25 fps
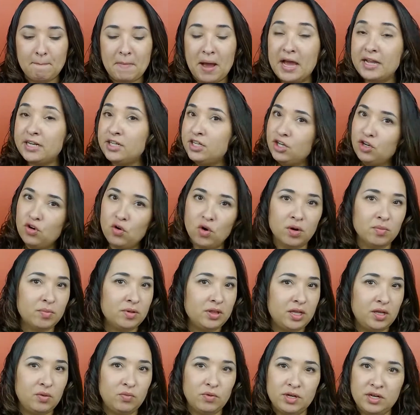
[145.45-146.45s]
I
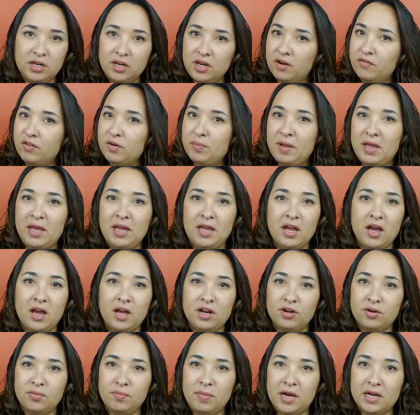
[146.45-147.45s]
normally would never pay
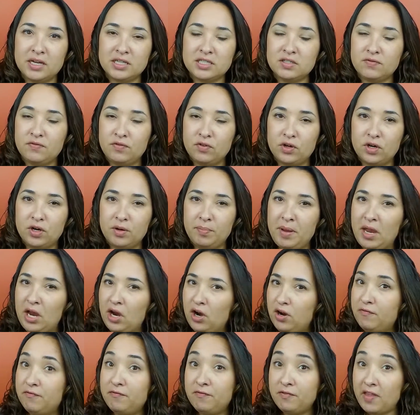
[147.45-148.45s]
$100 for a
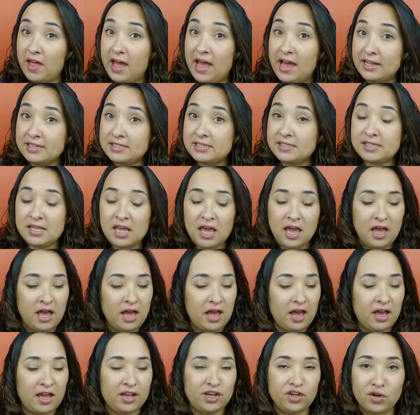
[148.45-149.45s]
pair of flats.
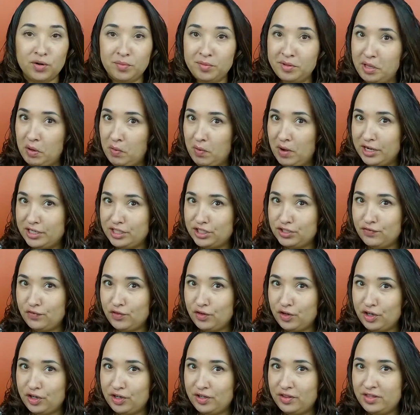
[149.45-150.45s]
I normally watch
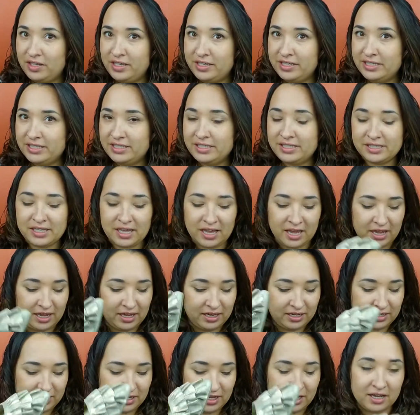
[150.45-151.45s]
for these
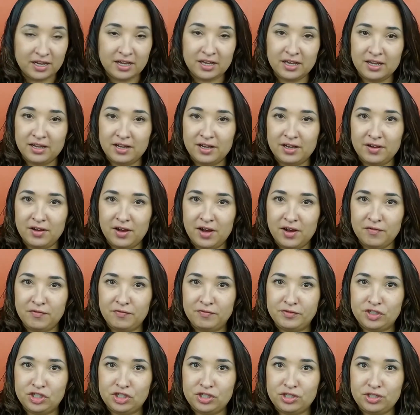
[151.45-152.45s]
kind
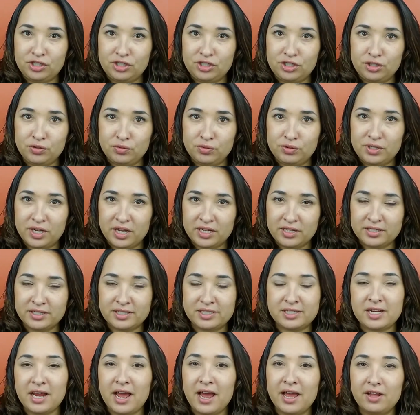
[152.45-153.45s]
of shoe
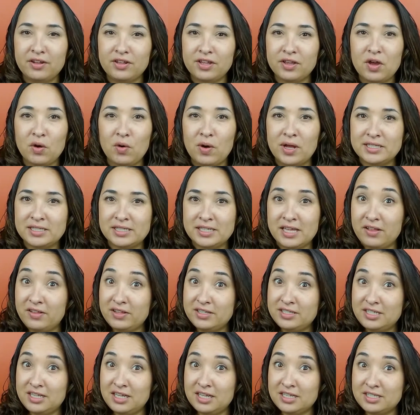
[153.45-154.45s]
style to go on
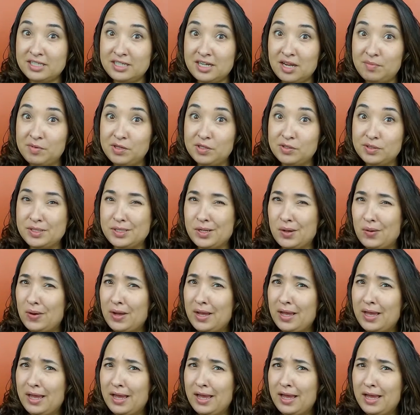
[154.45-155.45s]
sale at DSW,
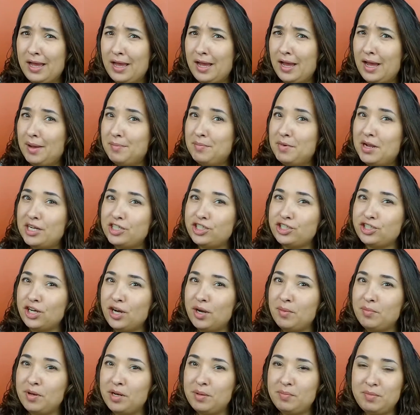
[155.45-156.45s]
so I'm not
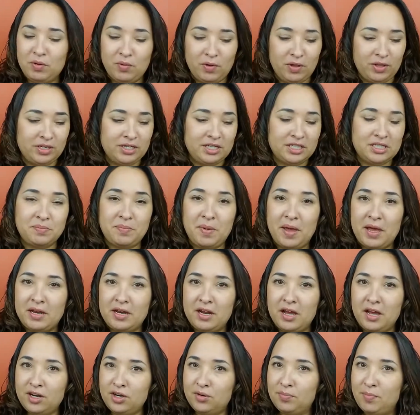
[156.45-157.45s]
sure I'm going to be willing to
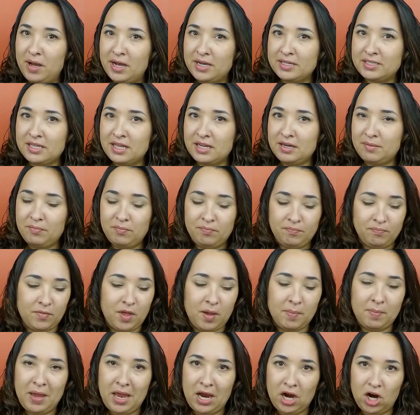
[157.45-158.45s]
spend $100 on
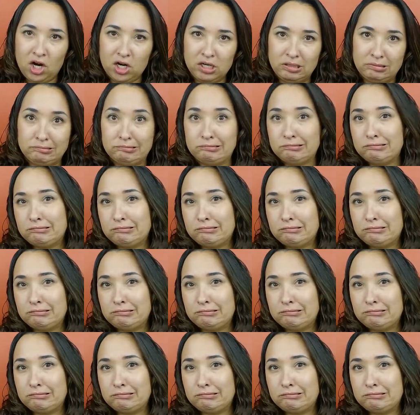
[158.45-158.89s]
a pair.